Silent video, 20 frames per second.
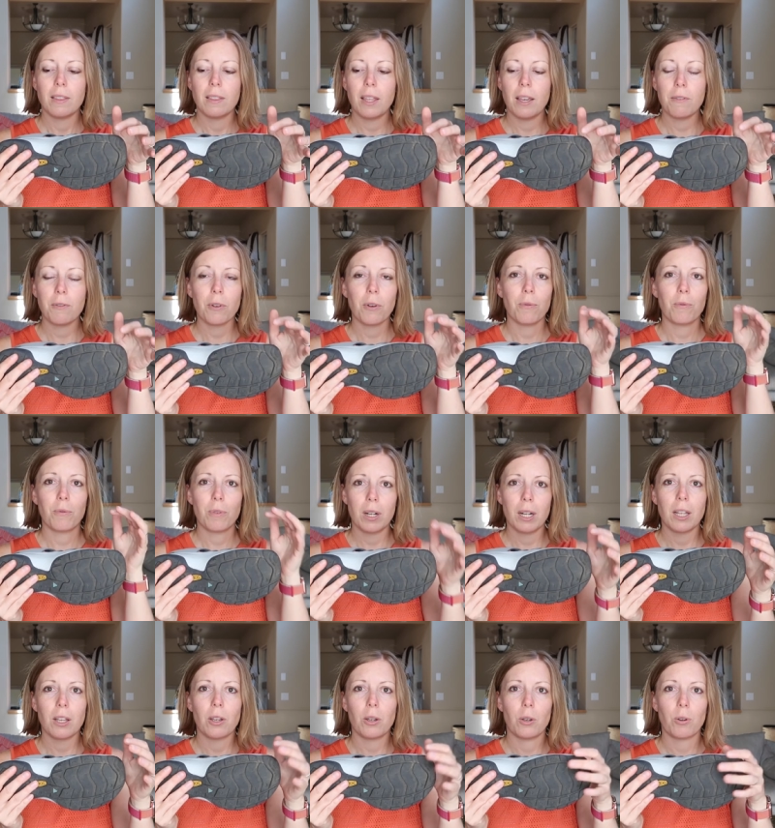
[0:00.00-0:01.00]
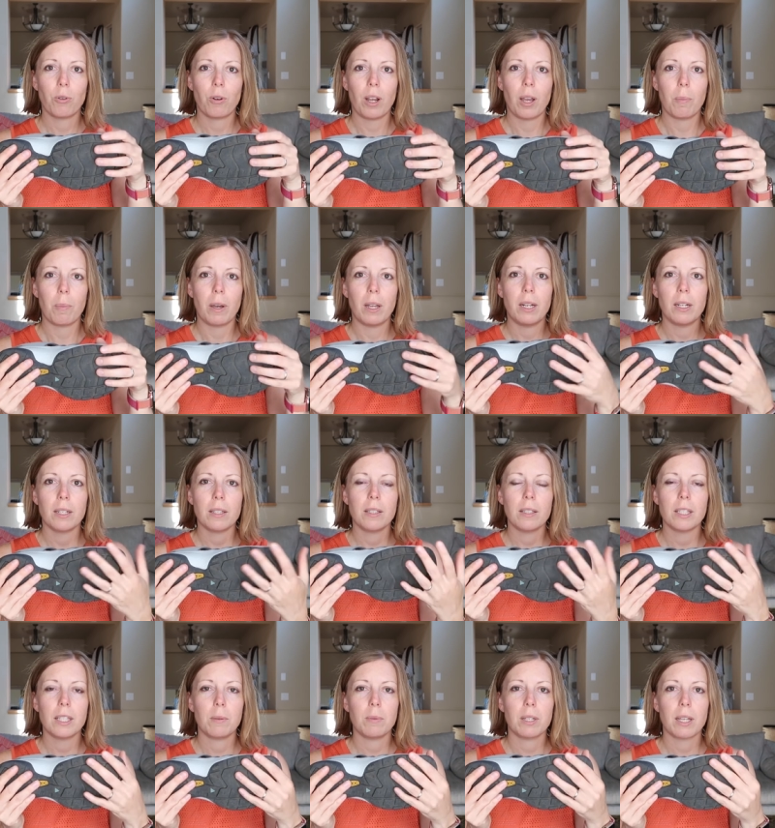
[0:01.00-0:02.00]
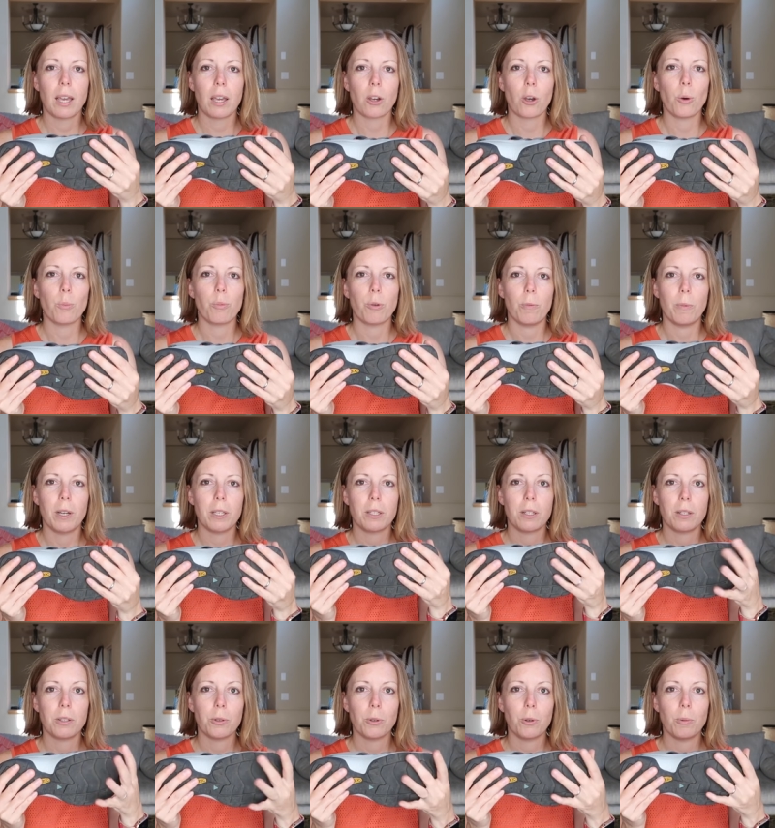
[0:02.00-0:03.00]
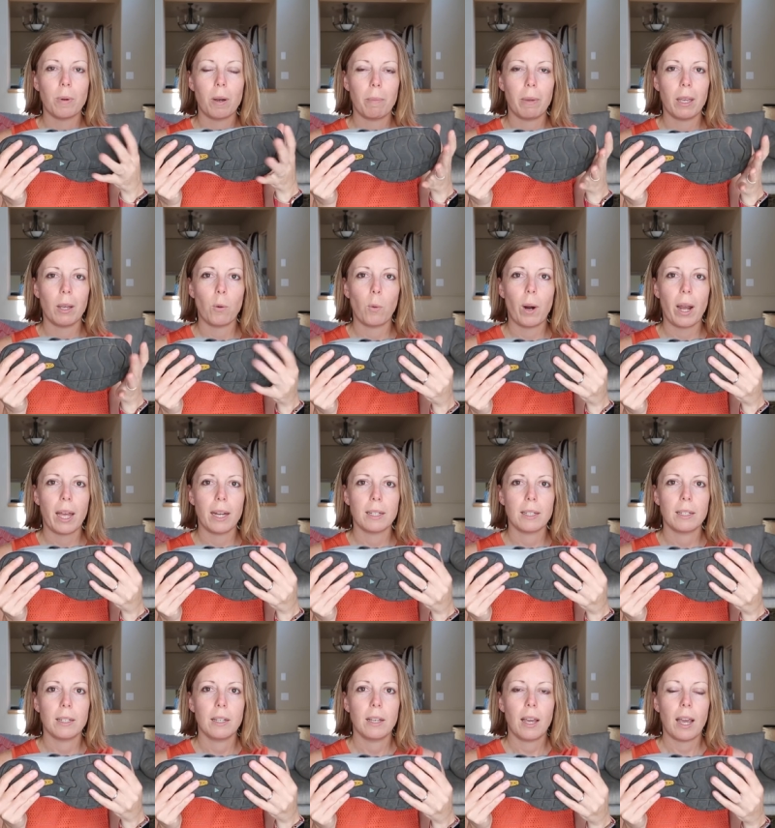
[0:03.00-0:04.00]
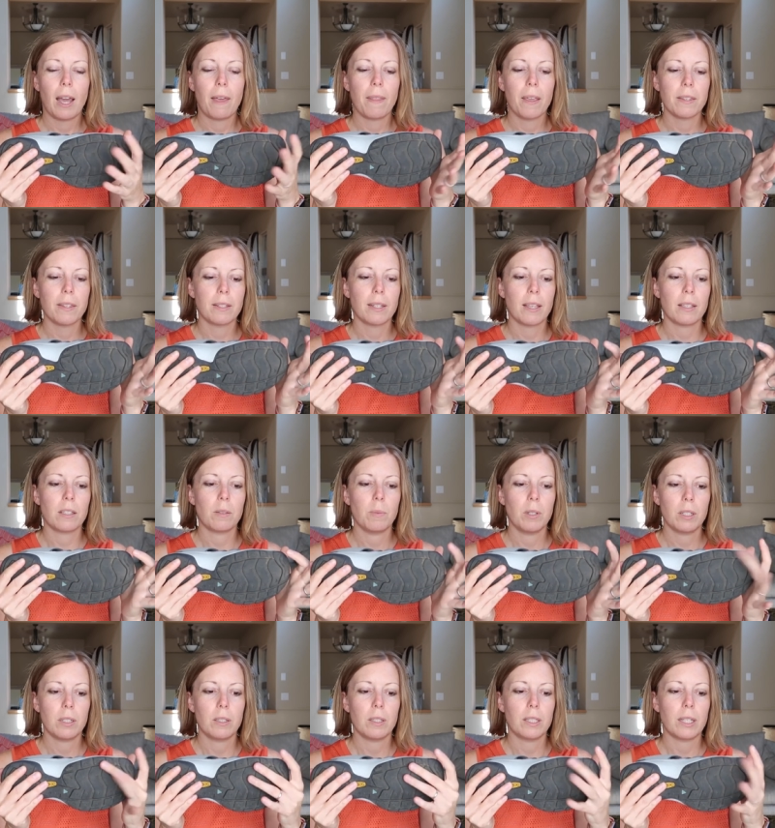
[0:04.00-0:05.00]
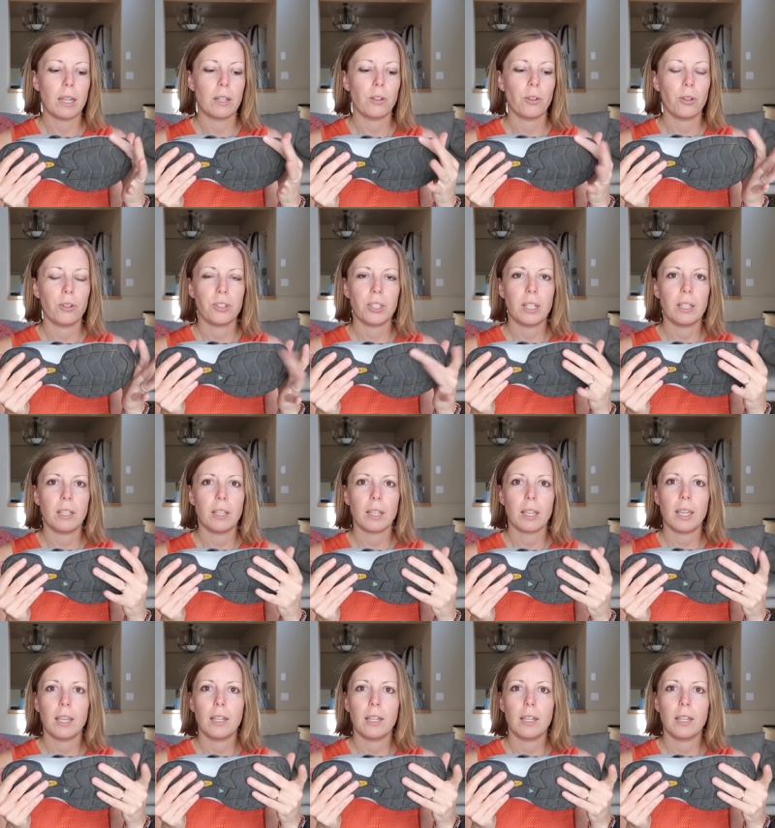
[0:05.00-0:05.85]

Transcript: they've got really good grip and it doesn't seem to get compromised at all by being wet. And that's a testament to the technology that